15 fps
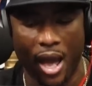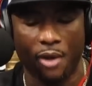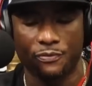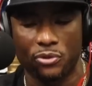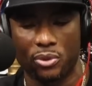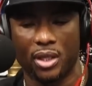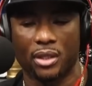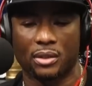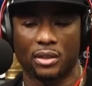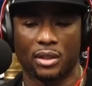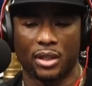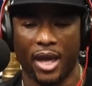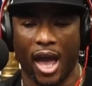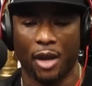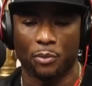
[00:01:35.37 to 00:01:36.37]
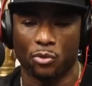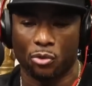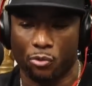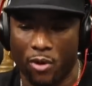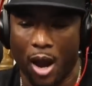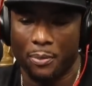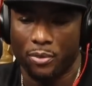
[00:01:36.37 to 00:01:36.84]
Matthew Henson and
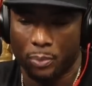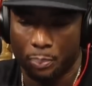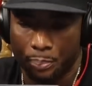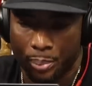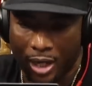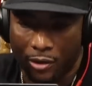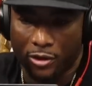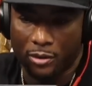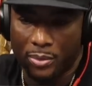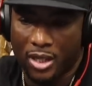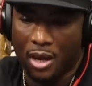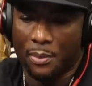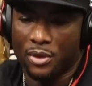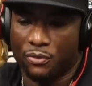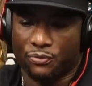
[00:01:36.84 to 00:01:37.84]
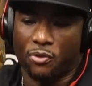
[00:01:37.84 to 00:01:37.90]
Admiral Robert Peary becoming the